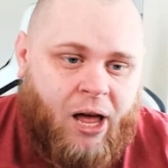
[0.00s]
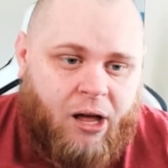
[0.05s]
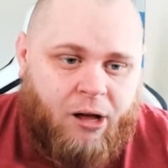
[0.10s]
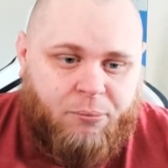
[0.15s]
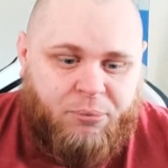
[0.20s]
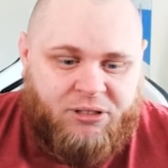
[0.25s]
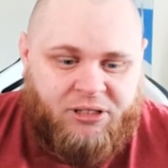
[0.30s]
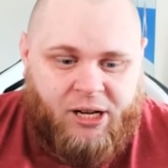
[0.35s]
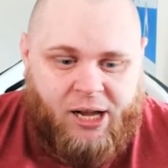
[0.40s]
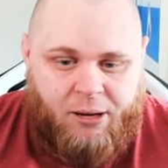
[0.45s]

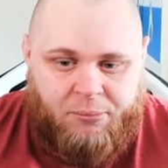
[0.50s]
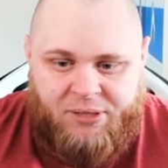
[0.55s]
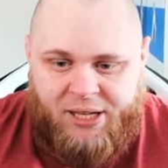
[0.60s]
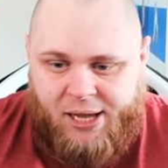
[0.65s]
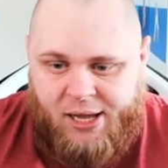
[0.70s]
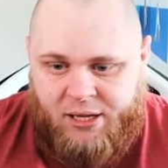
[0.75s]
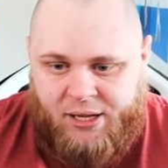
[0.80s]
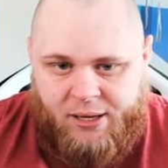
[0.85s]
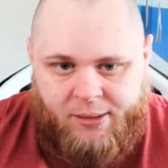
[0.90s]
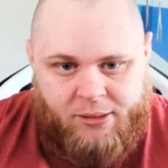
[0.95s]
But yeah,
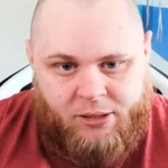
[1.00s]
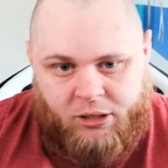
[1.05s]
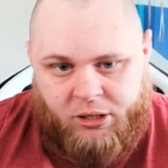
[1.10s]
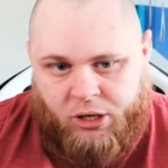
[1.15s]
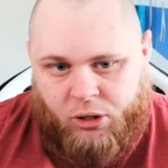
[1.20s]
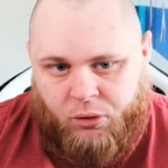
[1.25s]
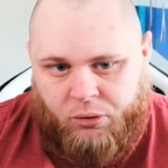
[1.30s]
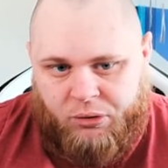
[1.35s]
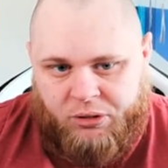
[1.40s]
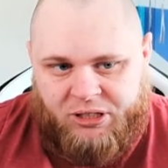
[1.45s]
you look at
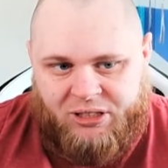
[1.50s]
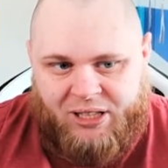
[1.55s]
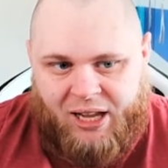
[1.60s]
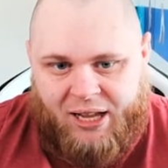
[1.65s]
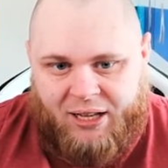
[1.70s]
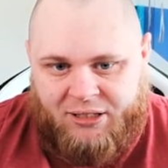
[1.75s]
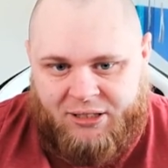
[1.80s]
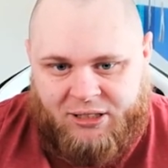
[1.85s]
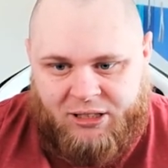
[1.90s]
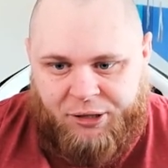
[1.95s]
all those
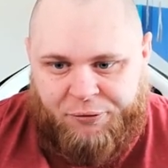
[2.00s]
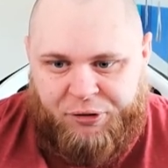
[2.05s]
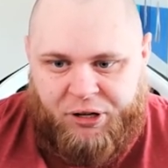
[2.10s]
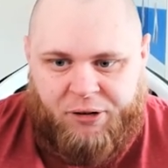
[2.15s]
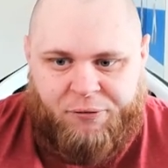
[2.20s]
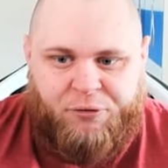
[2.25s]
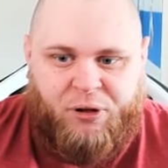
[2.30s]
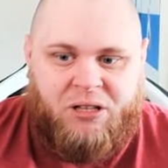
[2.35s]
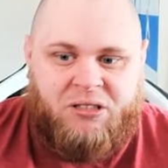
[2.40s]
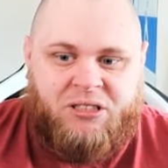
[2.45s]
stats and you think,
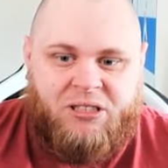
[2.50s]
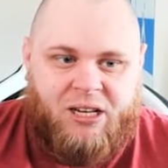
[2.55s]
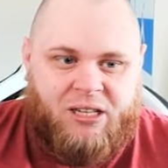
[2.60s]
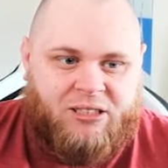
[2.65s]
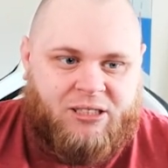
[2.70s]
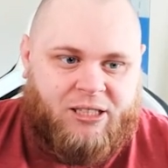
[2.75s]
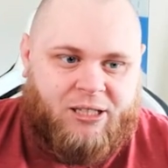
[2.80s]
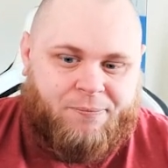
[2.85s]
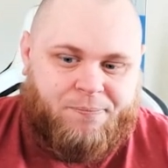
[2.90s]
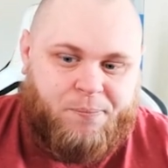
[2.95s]

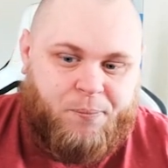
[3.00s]
fantastic.